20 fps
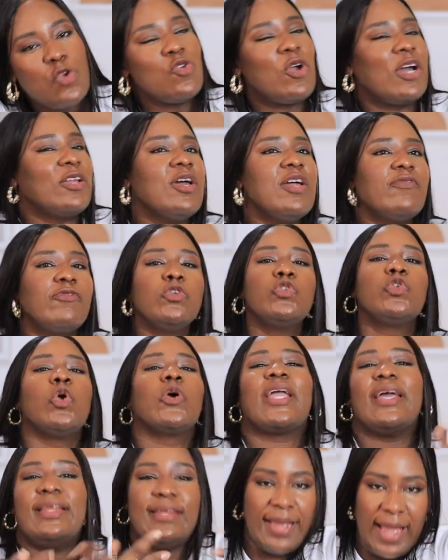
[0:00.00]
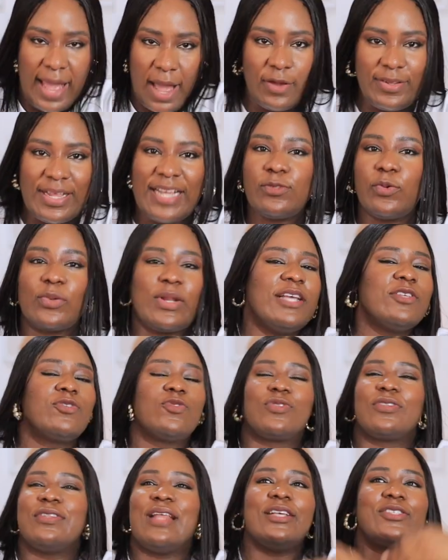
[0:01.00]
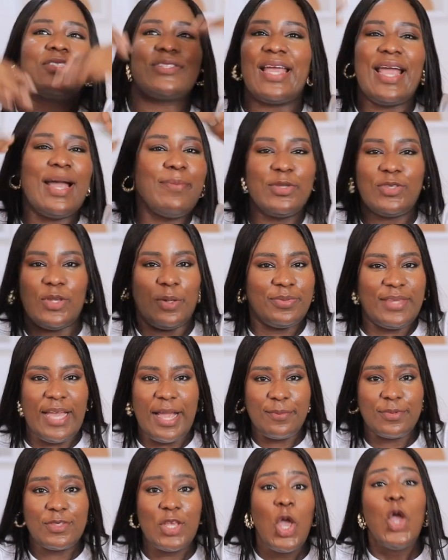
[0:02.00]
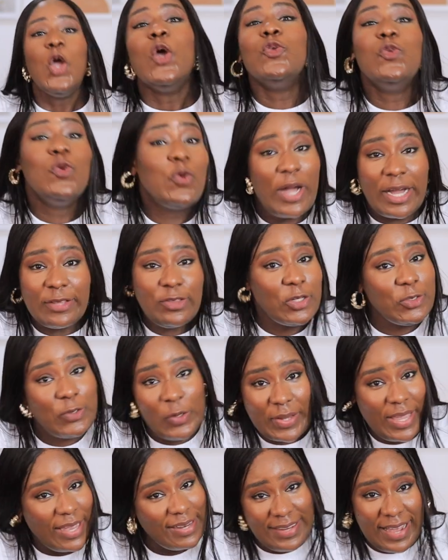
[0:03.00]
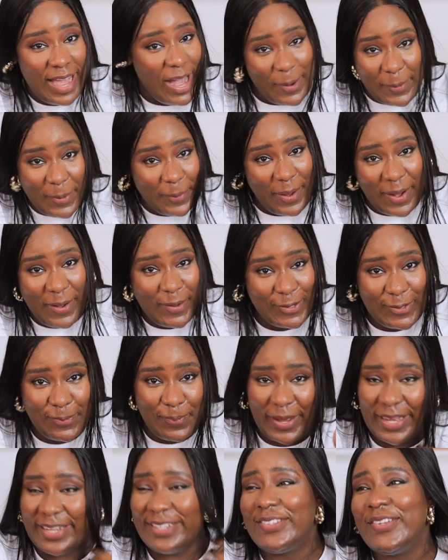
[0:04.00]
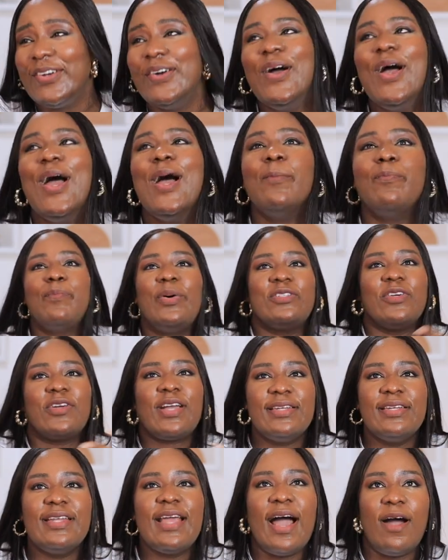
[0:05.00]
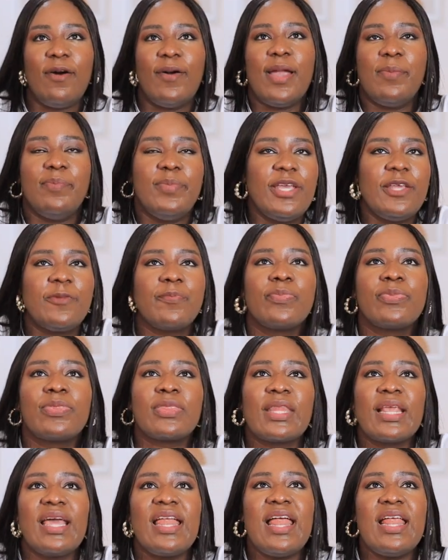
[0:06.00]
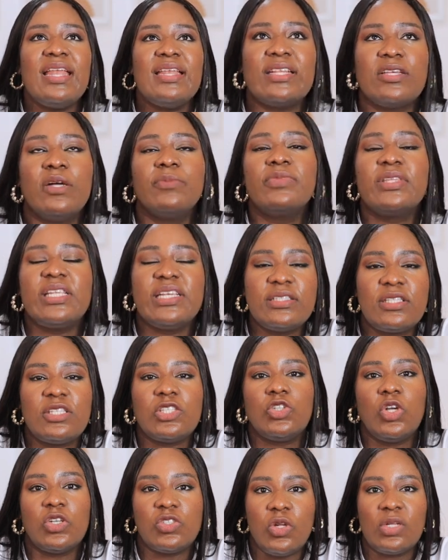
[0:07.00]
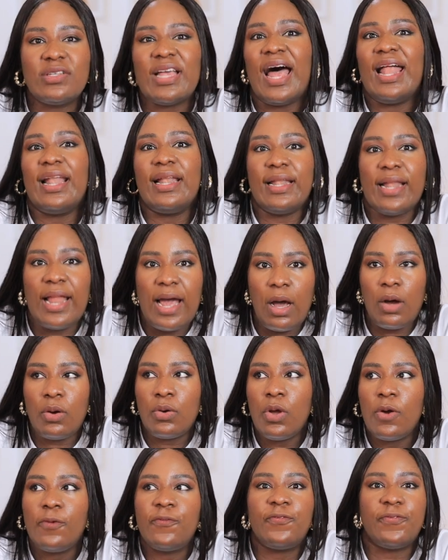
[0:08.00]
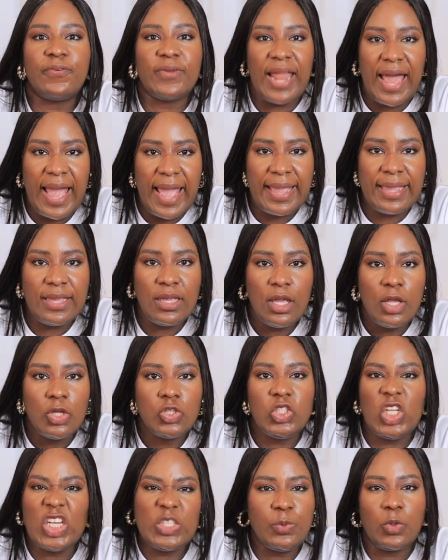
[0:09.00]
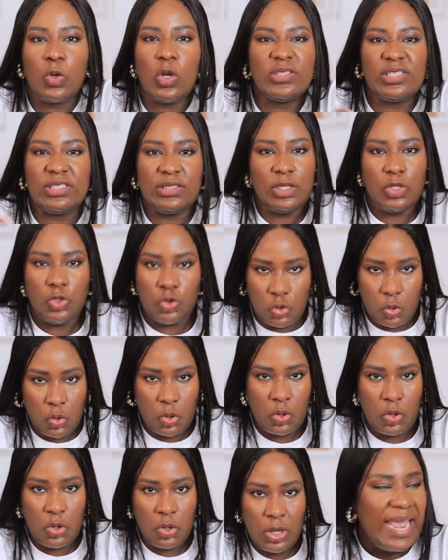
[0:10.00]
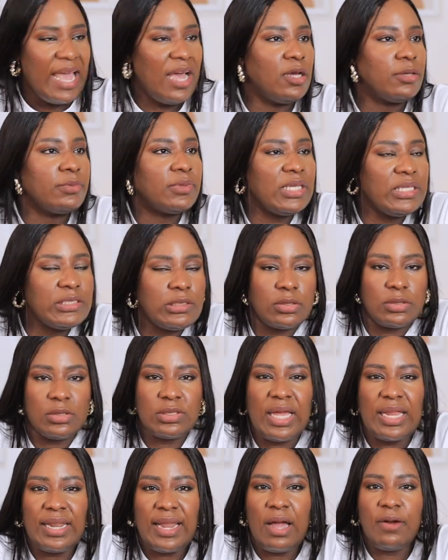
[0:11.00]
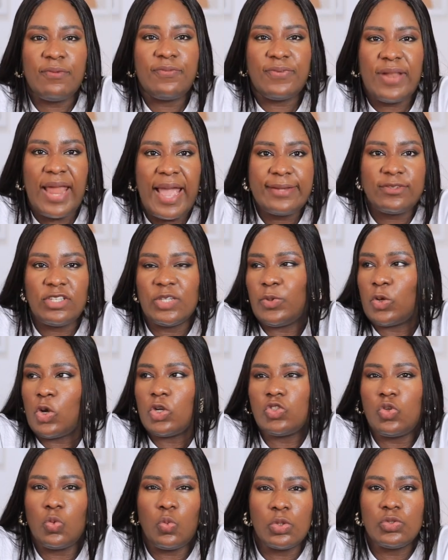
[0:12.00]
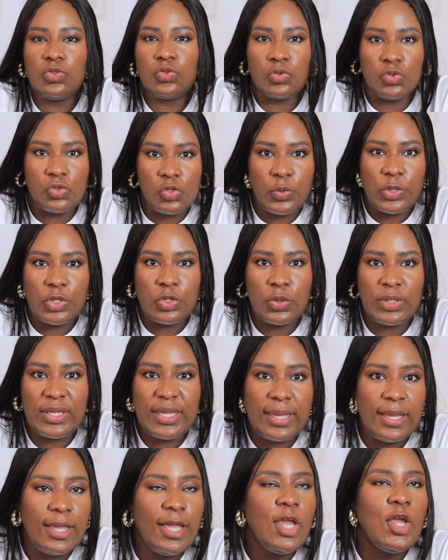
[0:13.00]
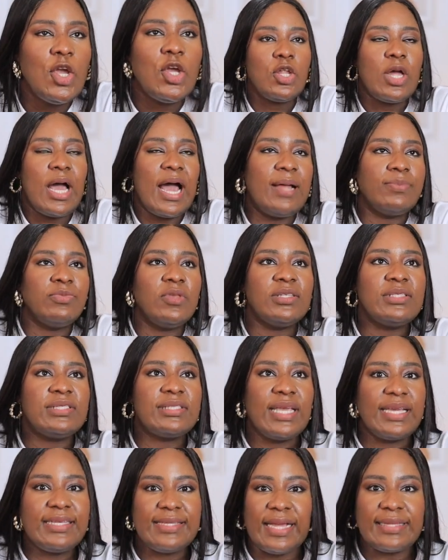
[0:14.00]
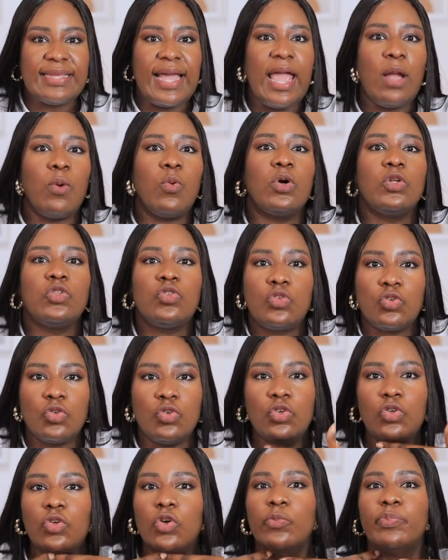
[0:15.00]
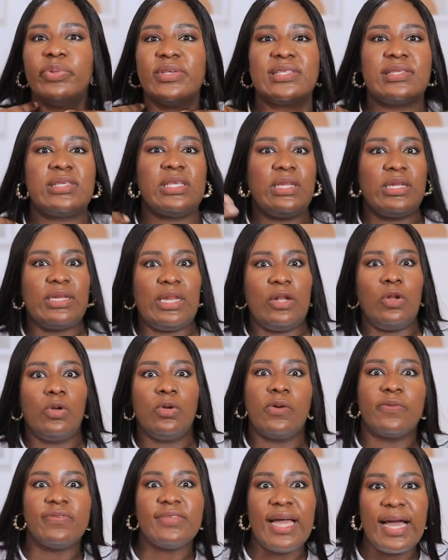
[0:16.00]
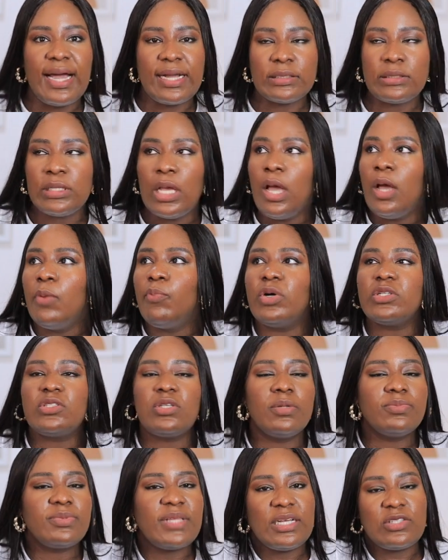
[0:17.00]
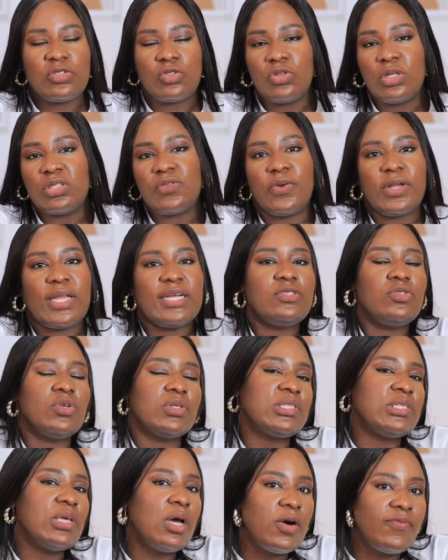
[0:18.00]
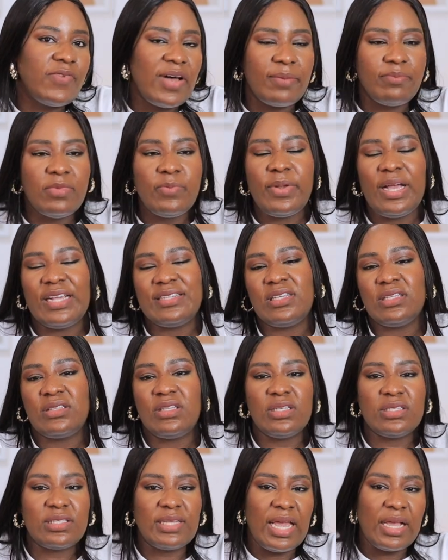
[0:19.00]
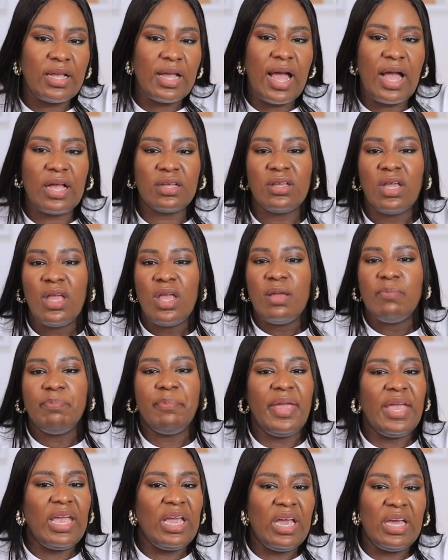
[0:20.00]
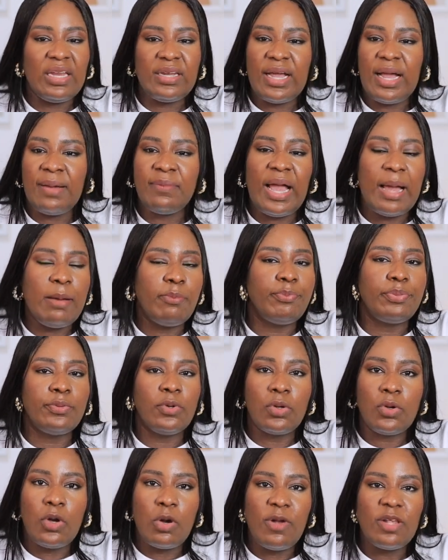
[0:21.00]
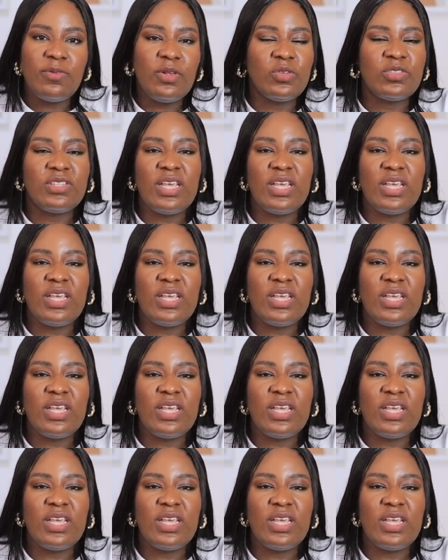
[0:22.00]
You cannot even joke anyhow. That's when that tire me sometimes. You cannot joke anyhow with my husband, though. But joke anyhow, I mean, there are some things he does not allow fly just because it's a joke. There are some things he does not allow fly just because you want to do it, okay? I'm not saying that I want to, you know, be sinning and all of that. But sometimes you just forget yourself, and maybe I say things like, ah, man, I'm broke. My husband will